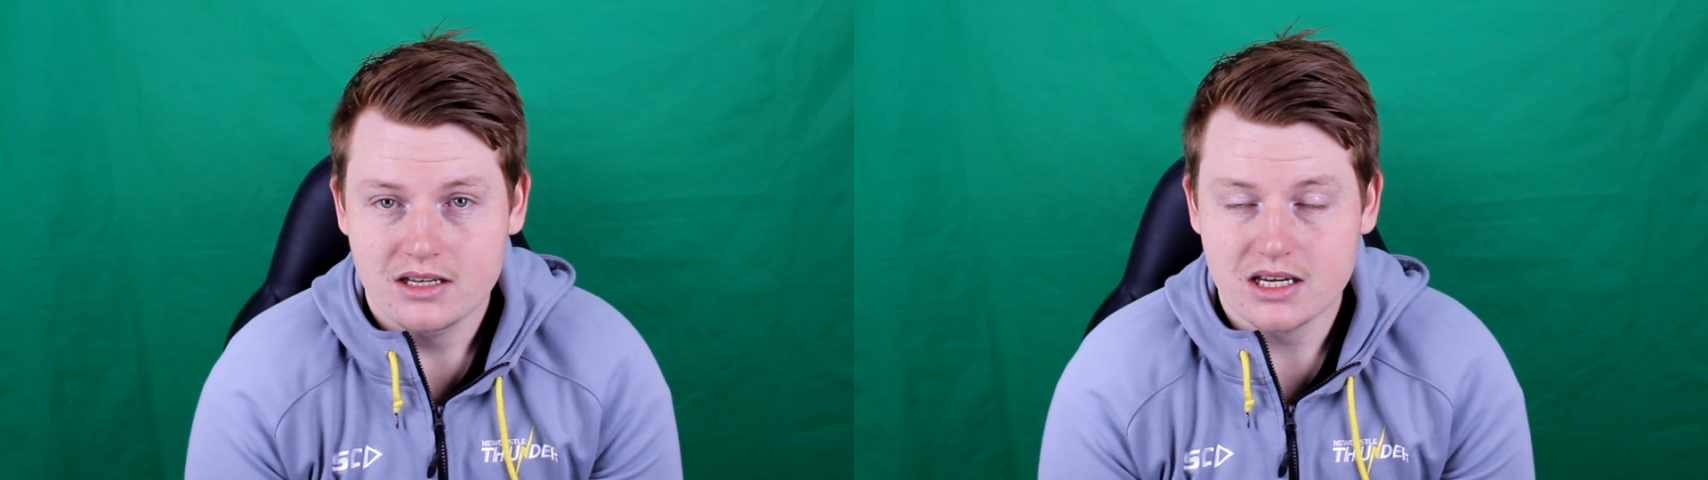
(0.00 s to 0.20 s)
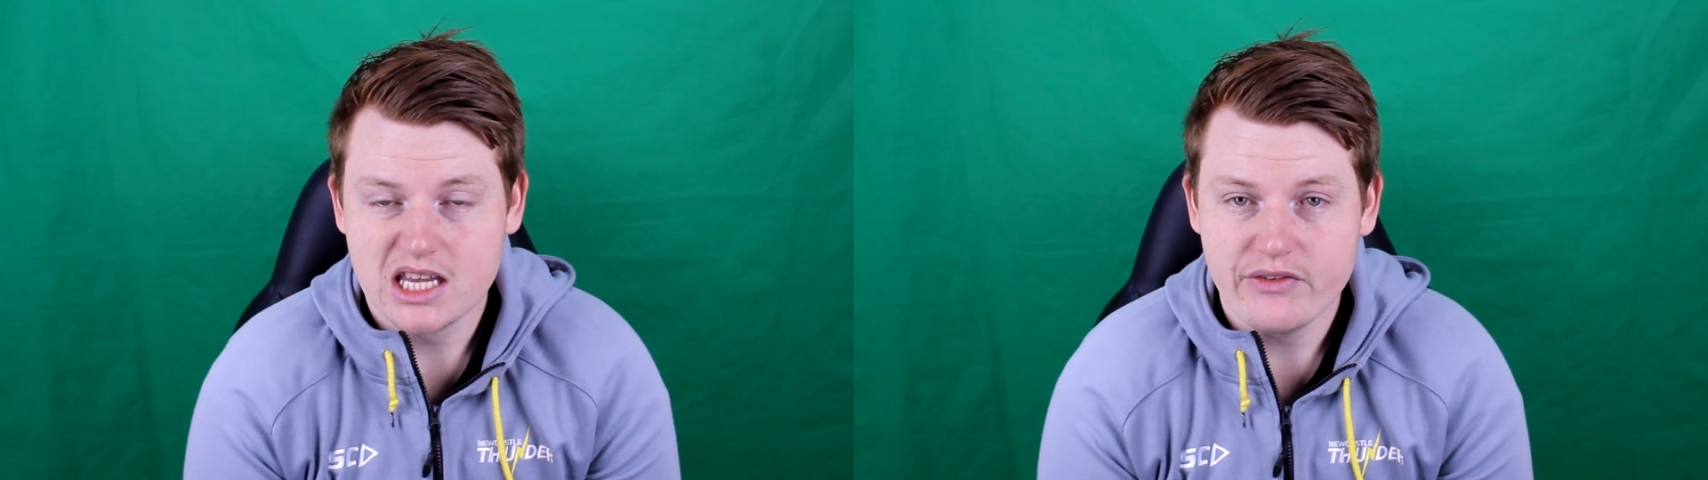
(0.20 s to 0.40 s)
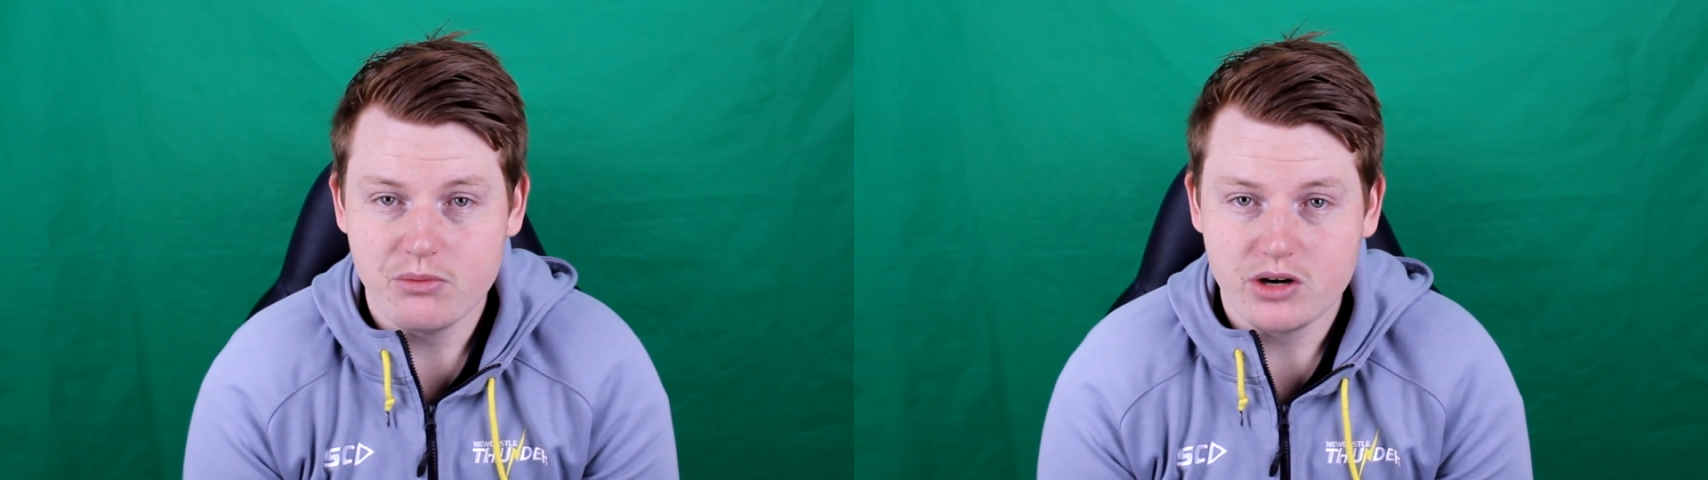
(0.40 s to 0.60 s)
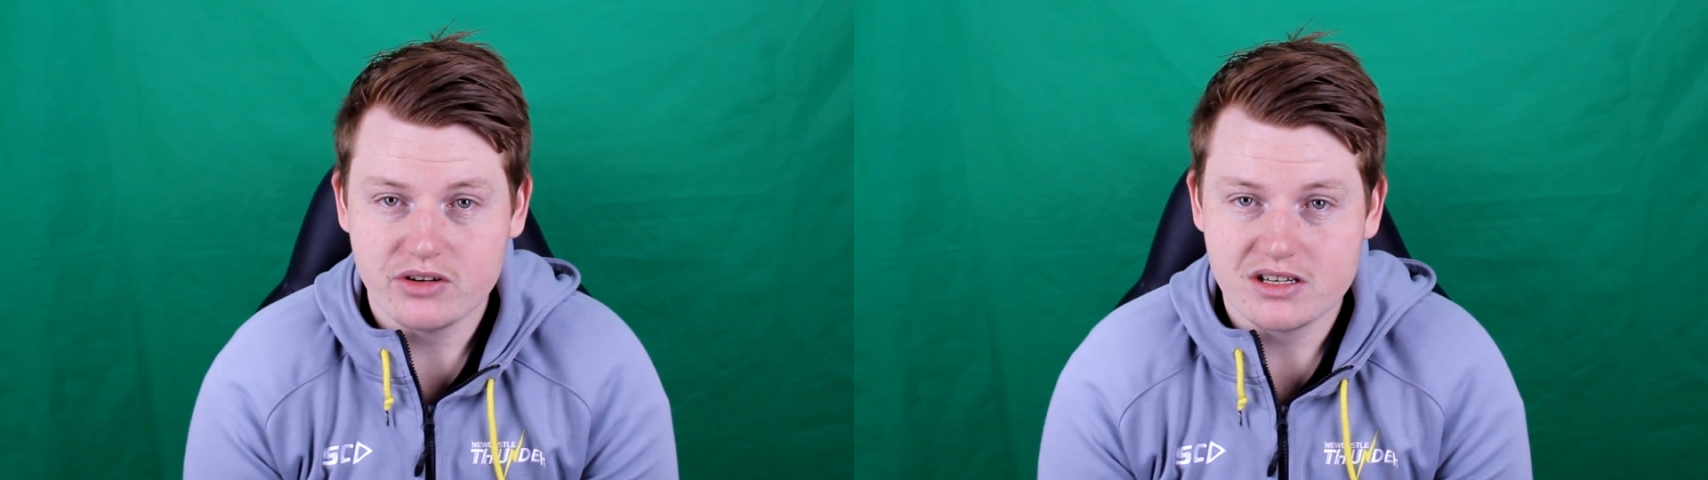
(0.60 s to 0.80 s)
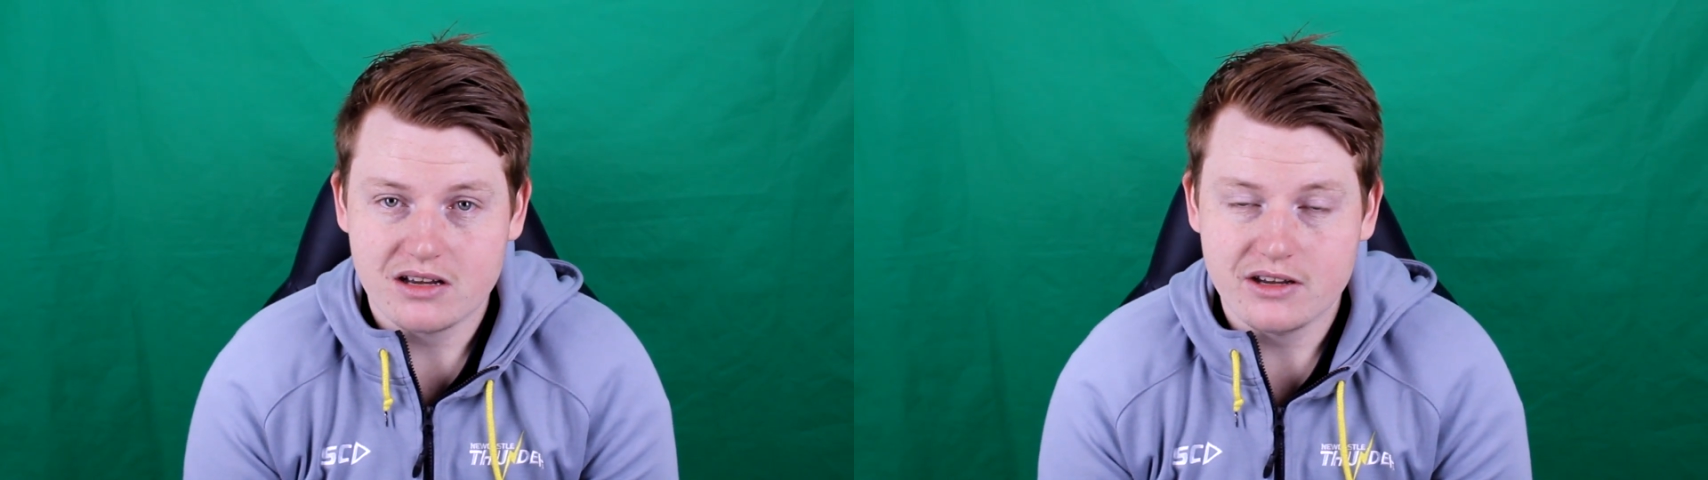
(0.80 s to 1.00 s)
yeah, Kevin
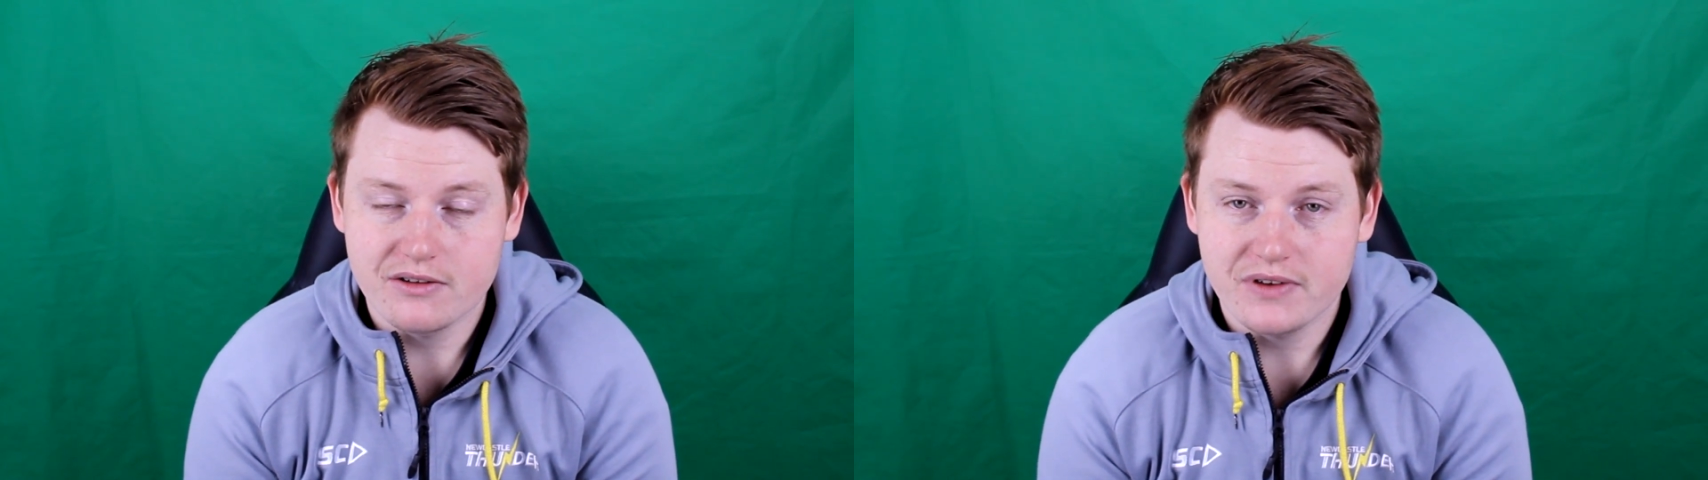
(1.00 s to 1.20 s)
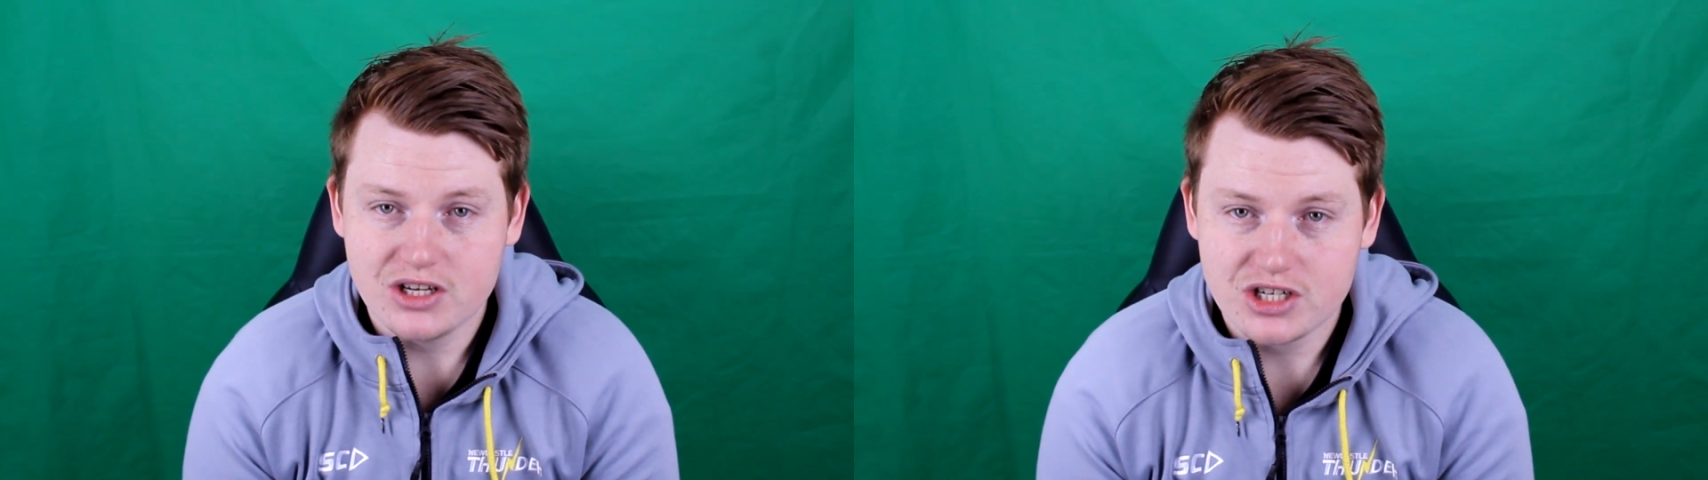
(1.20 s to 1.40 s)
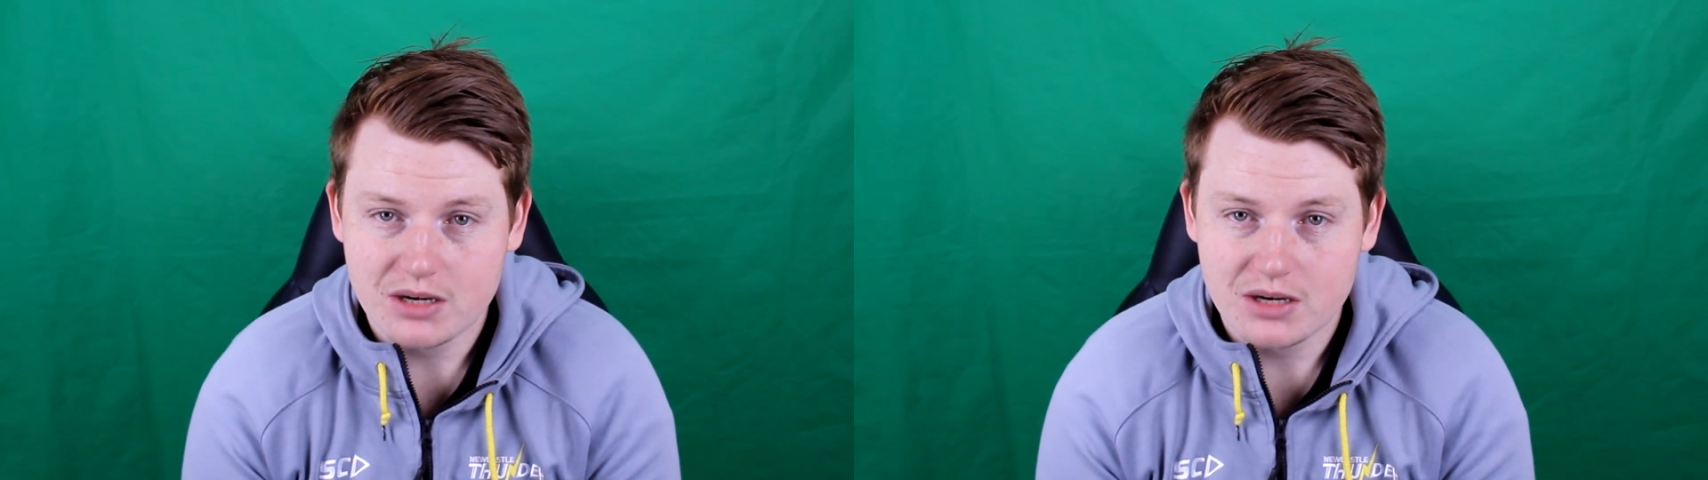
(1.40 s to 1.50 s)
Walters, he'll finish